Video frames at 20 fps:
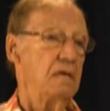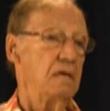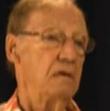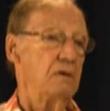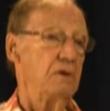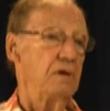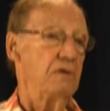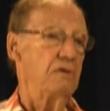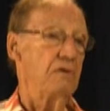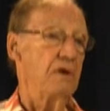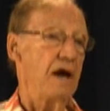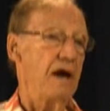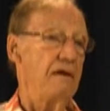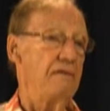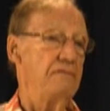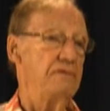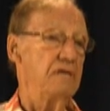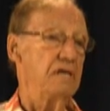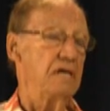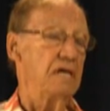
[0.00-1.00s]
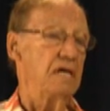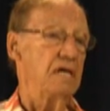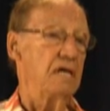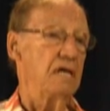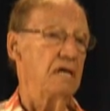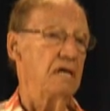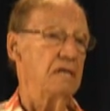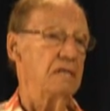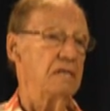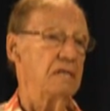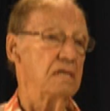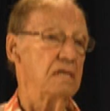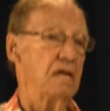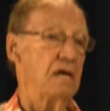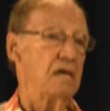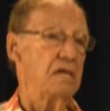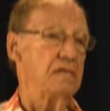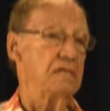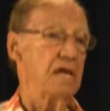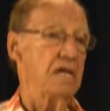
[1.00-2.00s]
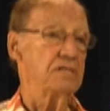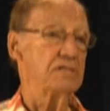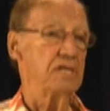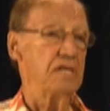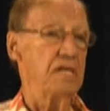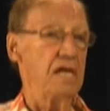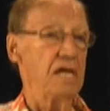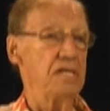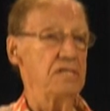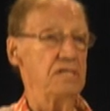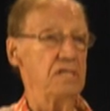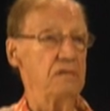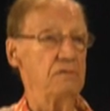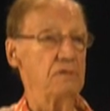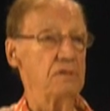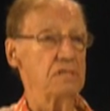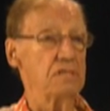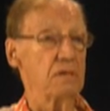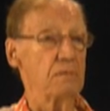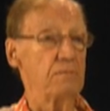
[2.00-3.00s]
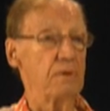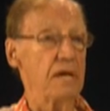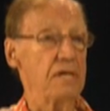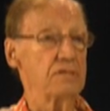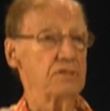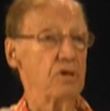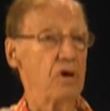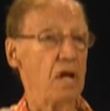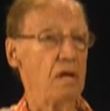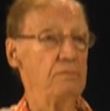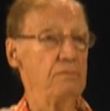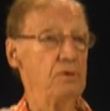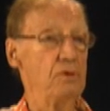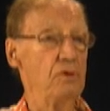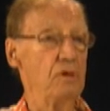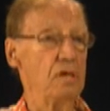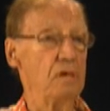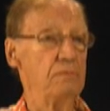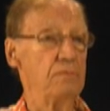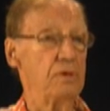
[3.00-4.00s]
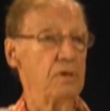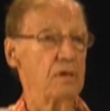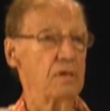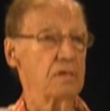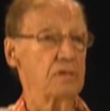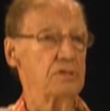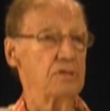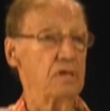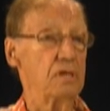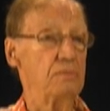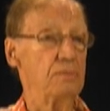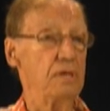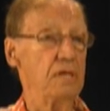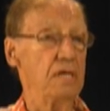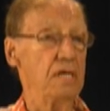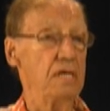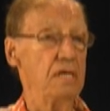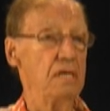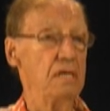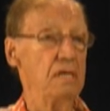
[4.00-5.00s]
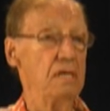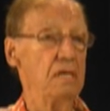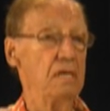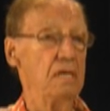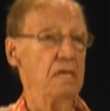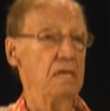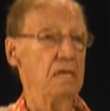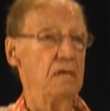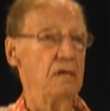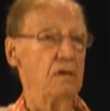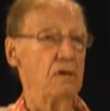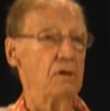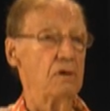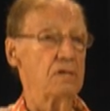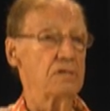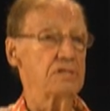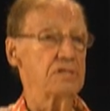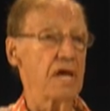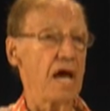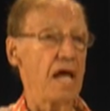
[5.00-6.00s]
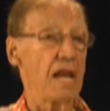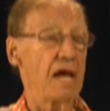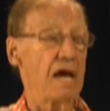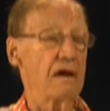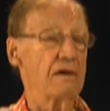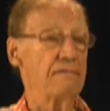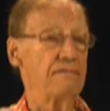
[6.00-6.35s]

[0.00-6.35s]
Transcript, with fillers: We arrived, uh, our destination was a place called Muhlenberg, Germany, or Stalag